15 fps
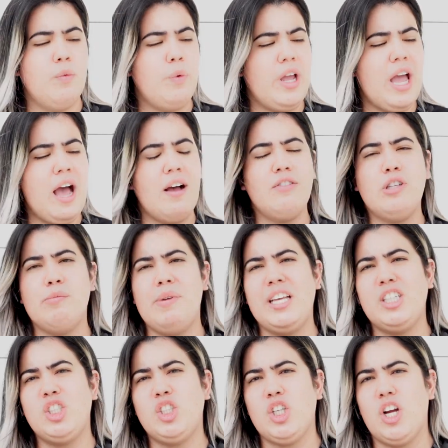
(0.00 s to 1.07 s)
We have to
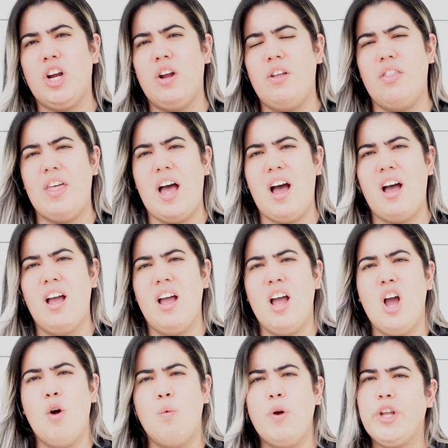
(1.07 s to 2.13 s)
make sure that
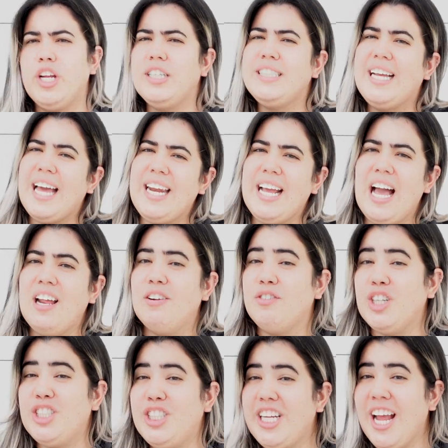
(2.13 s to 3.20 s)
when you're getting out of
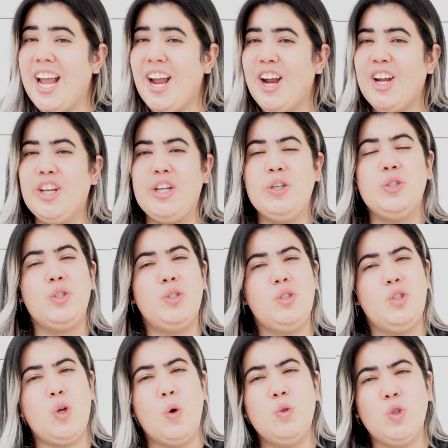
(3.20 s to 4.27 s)
your chair, you
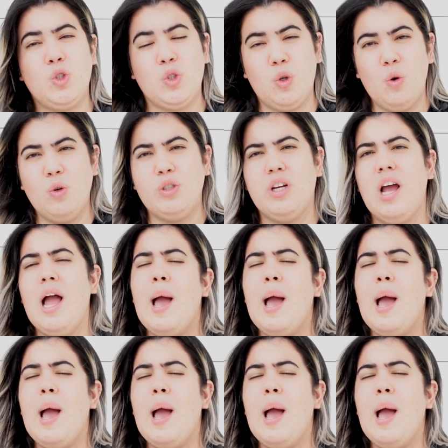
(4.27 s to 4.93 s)
don't scooch,